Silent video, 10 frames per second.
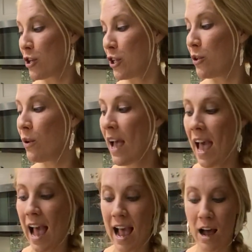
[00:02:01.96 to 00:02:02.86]
you
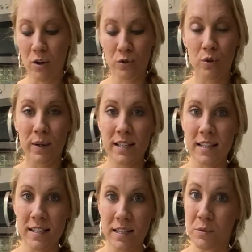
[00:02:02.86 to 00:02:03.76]
how Norwex
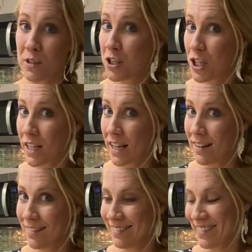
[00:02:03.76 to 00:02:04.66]
does this with
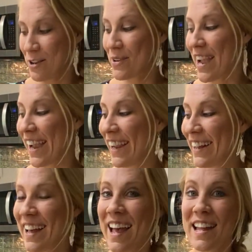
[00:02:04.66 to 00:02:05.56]
chicken, okay?
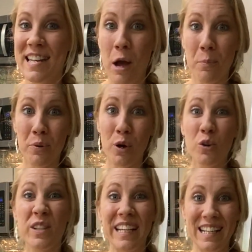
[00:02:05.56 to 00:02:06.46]
Now
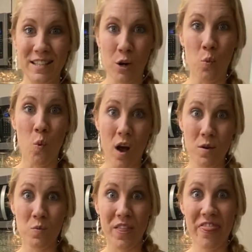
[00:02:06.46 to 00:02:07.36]
proteins are
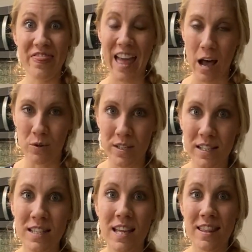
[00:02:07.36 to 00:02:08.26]

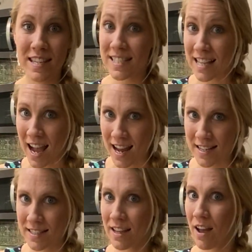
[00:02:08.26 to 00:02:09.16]
1/1000th the
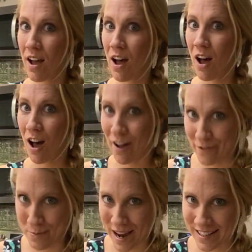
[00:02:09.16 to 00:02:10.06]
size of
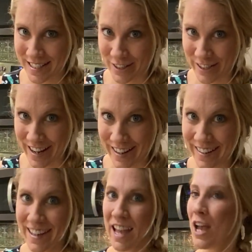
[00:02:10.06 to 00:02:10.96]
a bacteria.
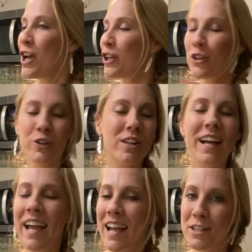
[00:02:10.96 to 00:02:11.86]
Google
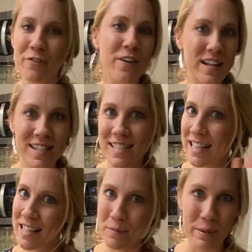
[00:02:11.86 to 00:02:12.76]
it, it's fun to see
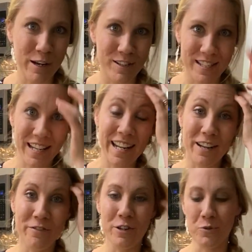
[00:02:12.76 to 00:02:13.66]
the comparison in
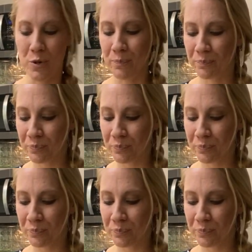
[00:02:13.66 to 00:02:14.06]
a visual.